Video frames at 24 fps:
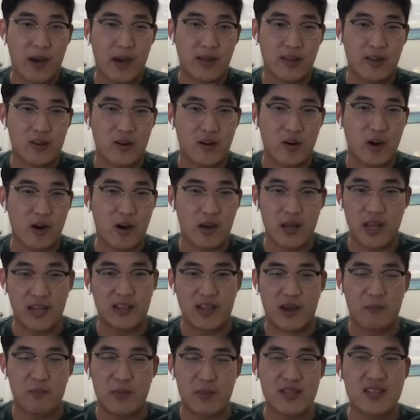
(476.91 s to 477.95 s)
but
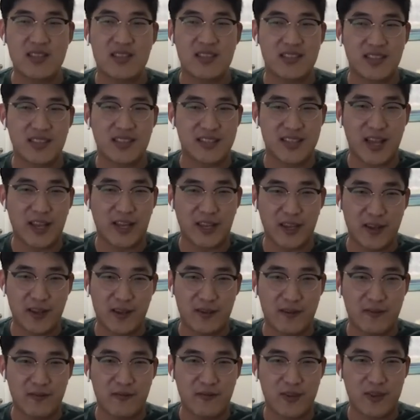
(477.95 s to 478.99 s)
a business
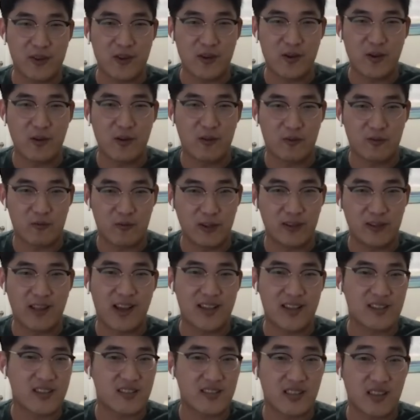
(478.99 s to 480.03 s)
executive
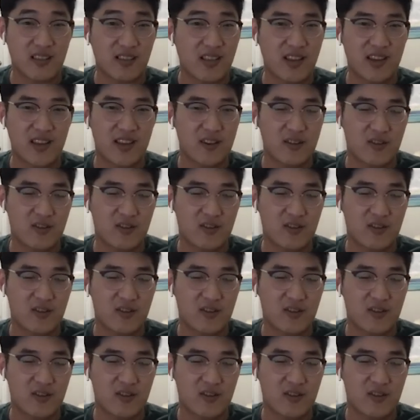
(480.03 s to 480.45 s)
realizes